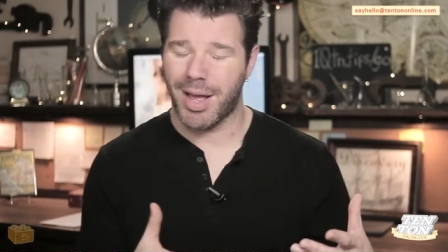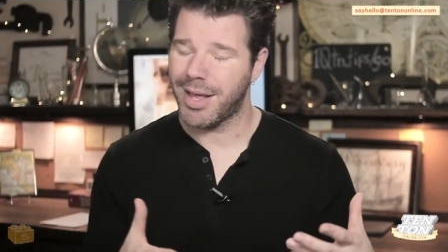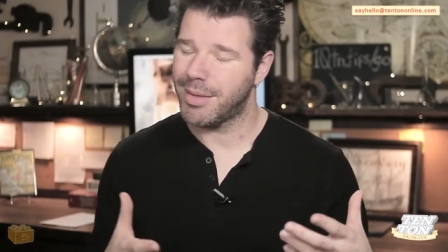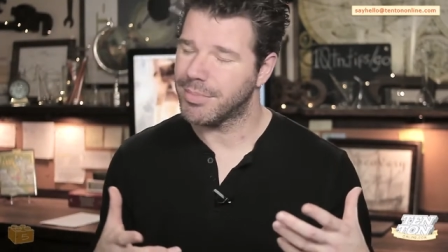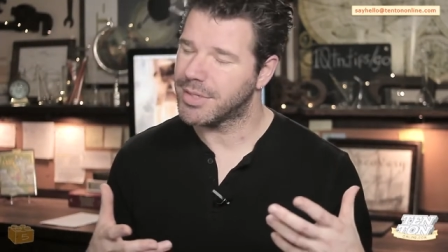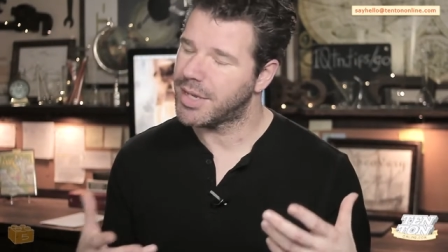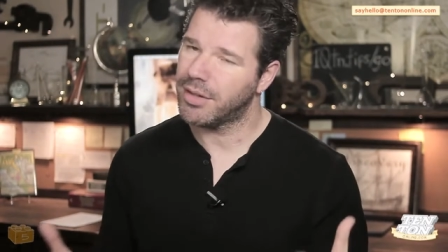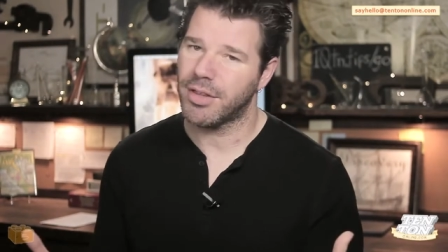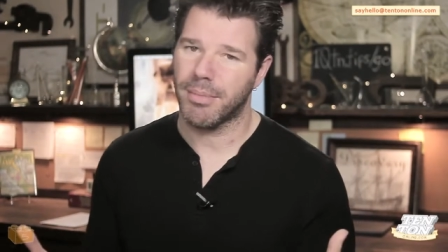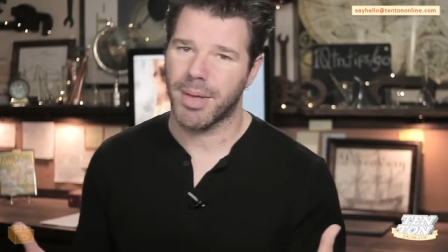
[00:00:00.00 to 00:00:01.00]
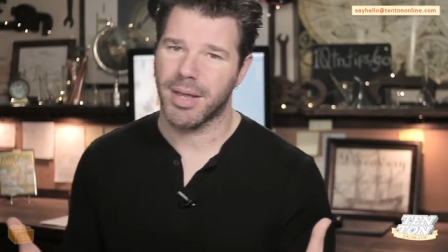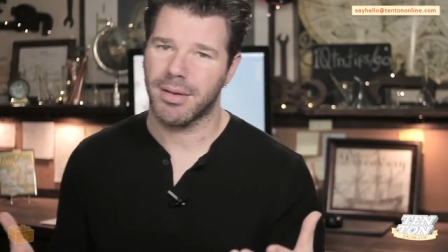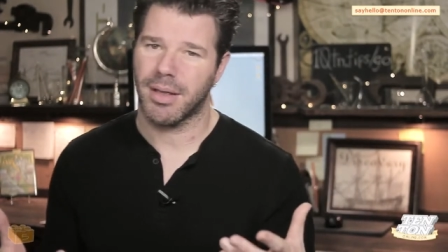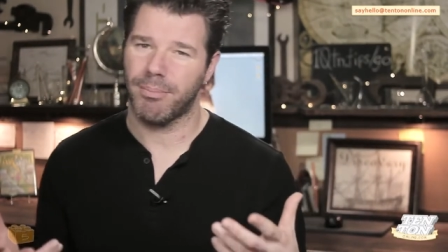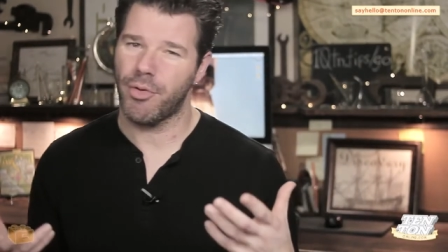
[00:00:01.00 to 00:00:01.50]
I am telling you,
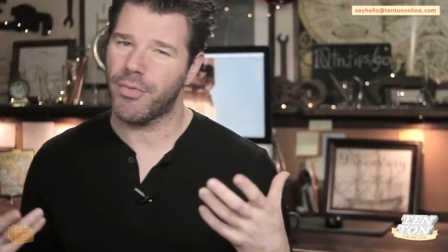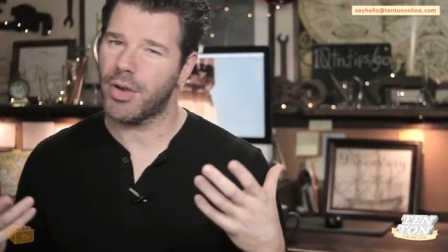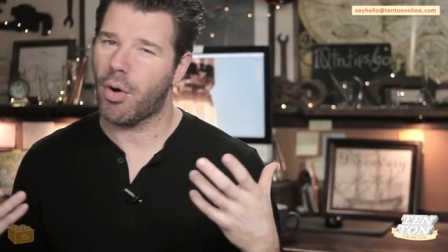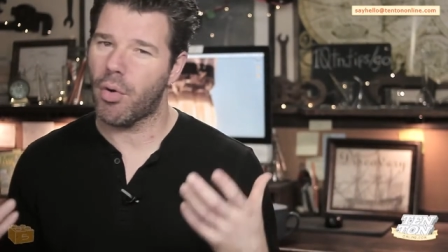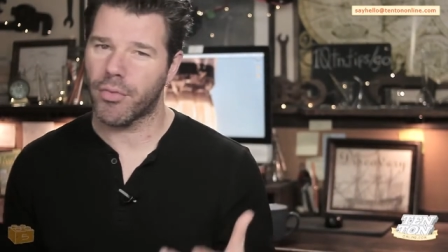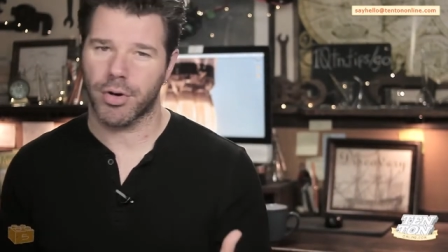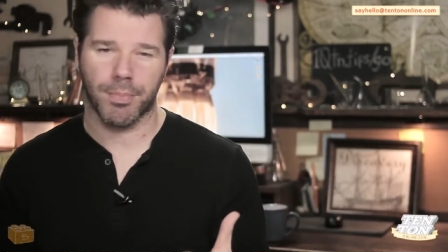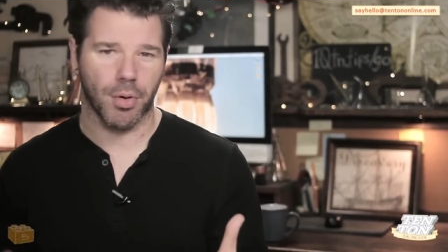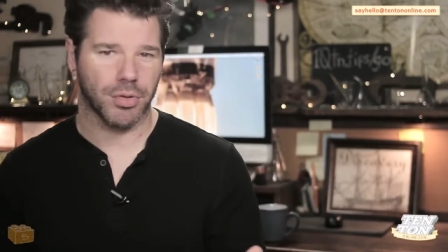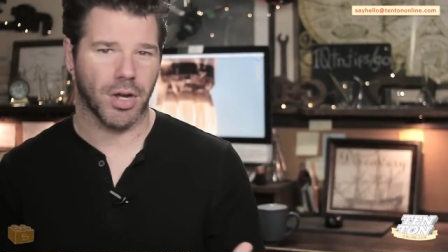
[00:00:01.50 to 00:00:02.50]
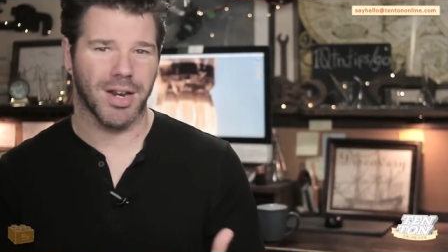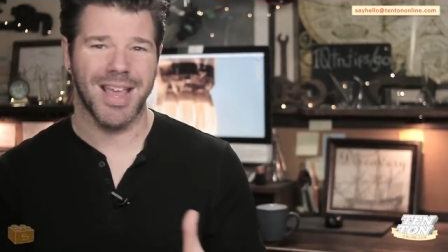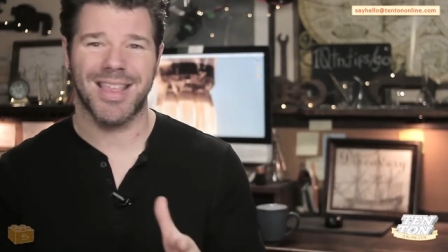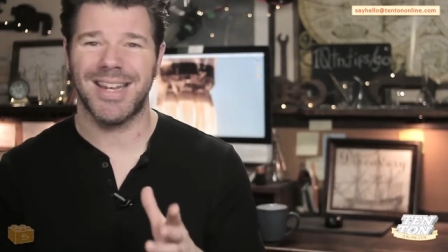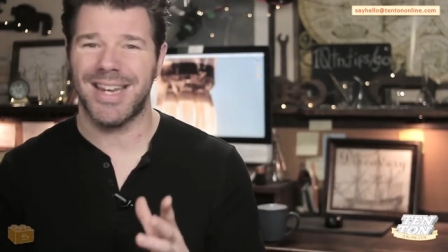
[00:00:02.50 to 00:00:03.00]
man, moving over to Proton
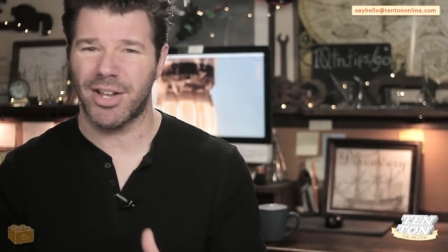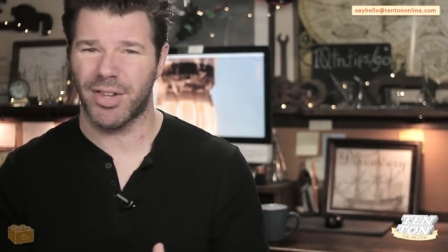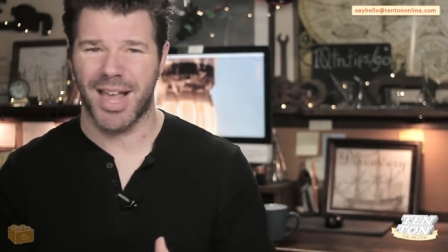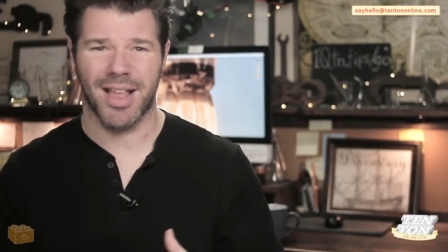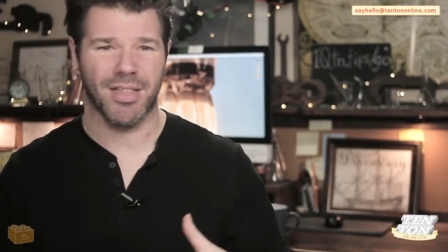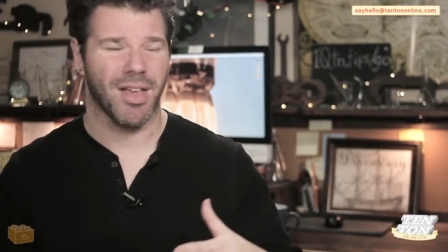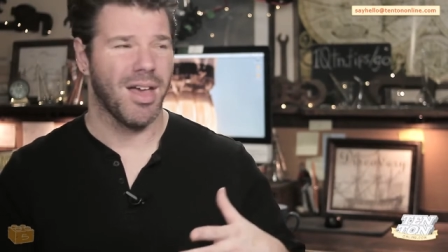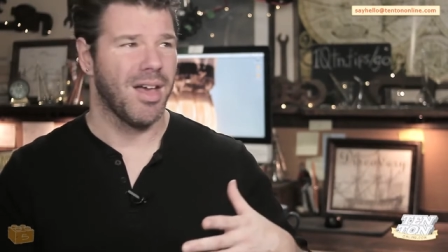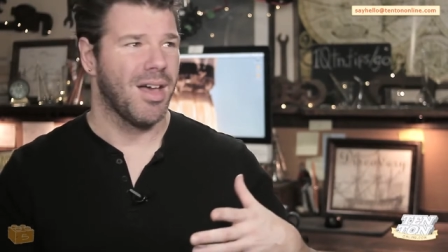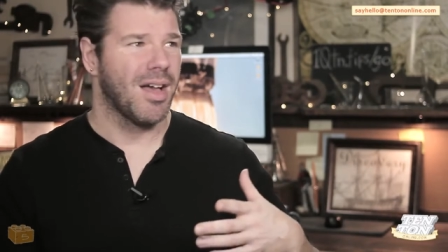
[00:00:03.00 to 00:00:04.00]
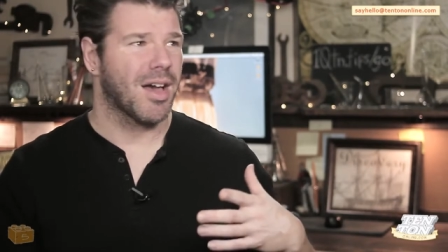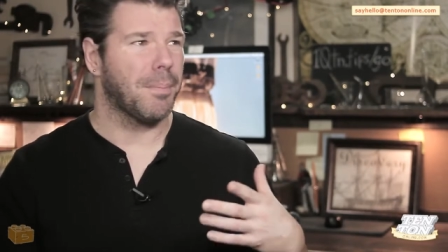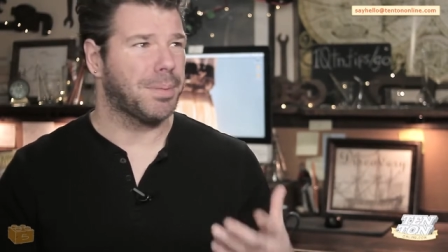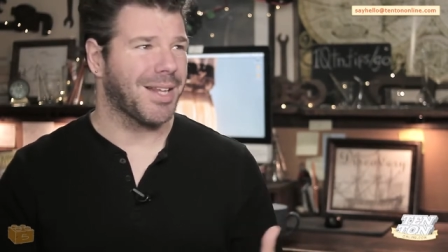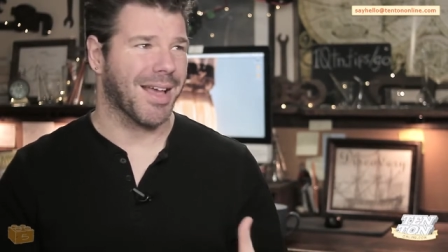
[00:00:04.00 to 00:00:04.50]
isn't nearly as
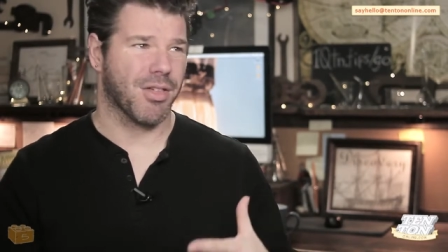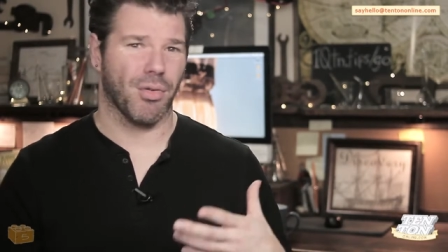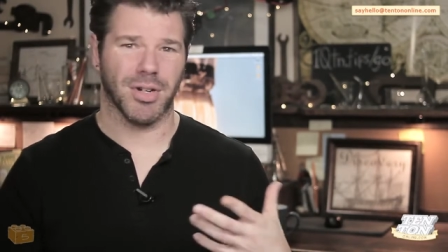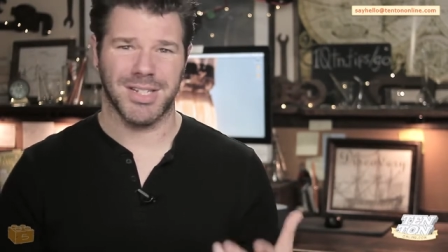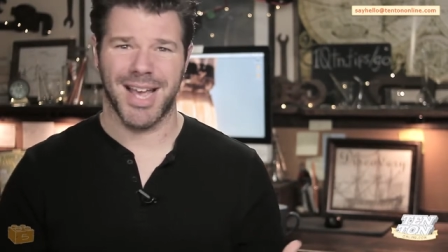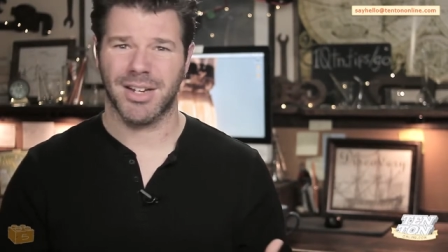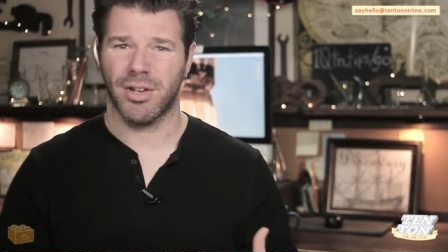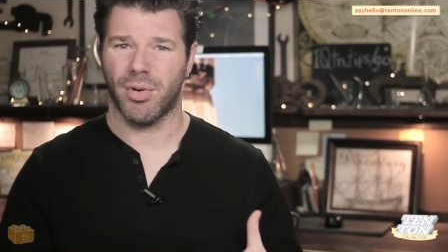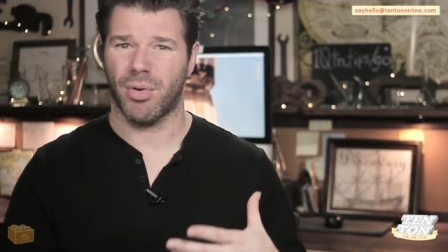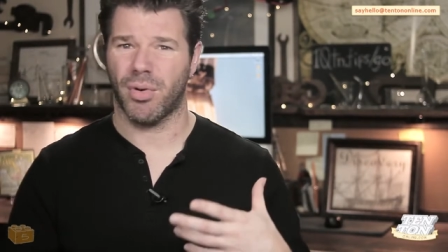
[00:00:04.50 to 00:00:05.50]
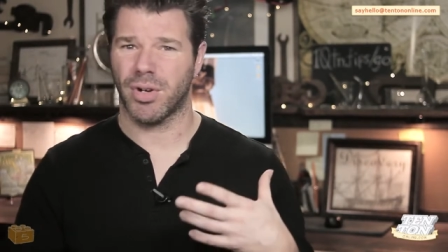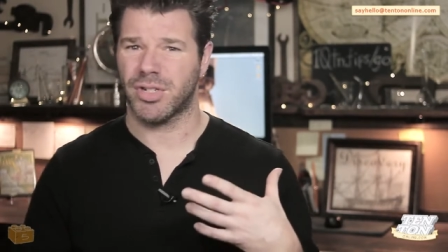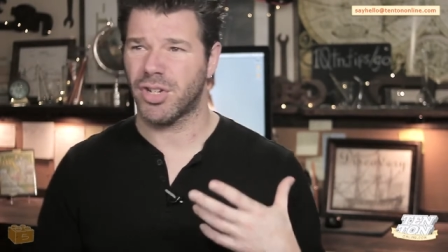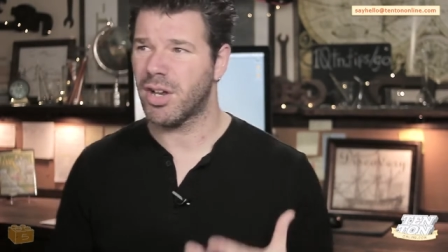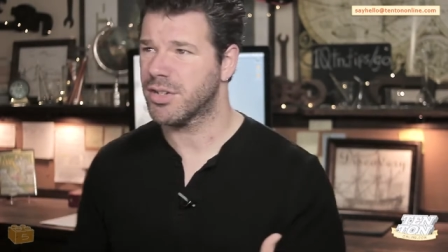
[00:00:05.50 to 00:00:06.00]
complex or technical or
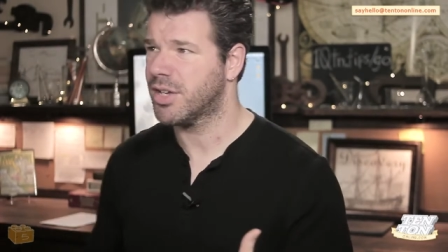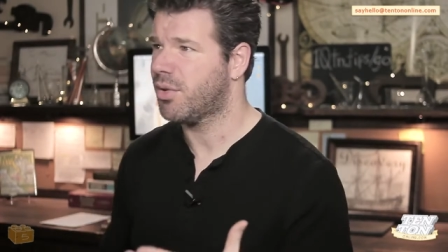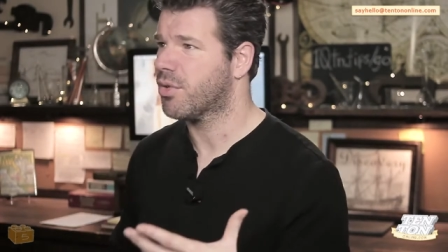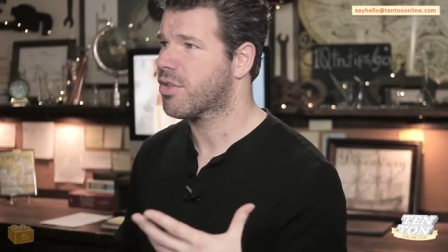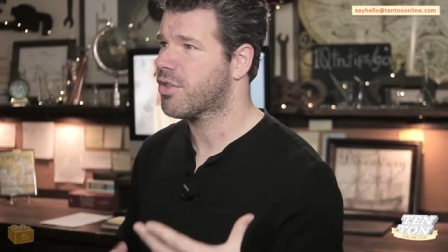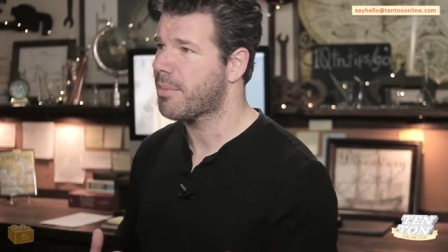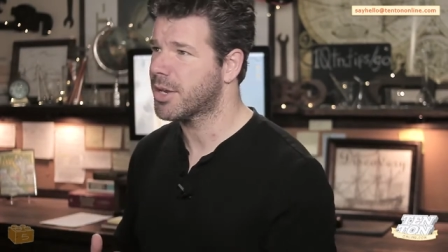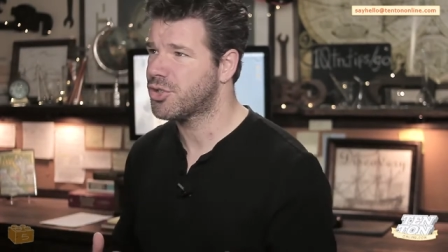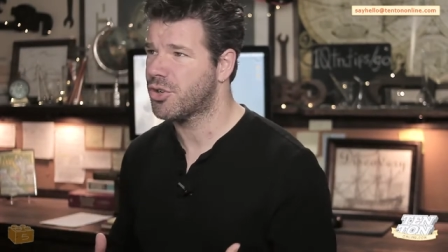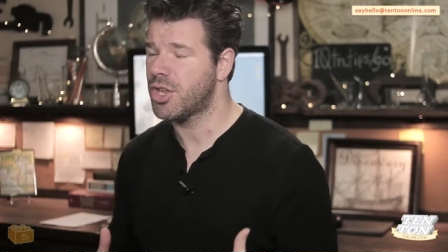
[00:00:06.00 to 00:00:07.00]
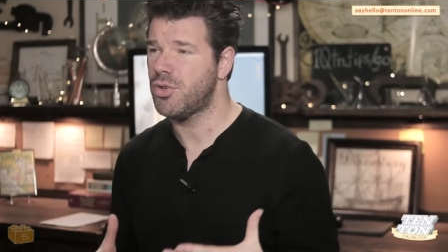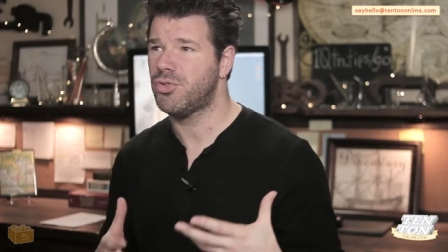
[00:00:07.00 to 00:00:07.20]
daunting or stomach churning.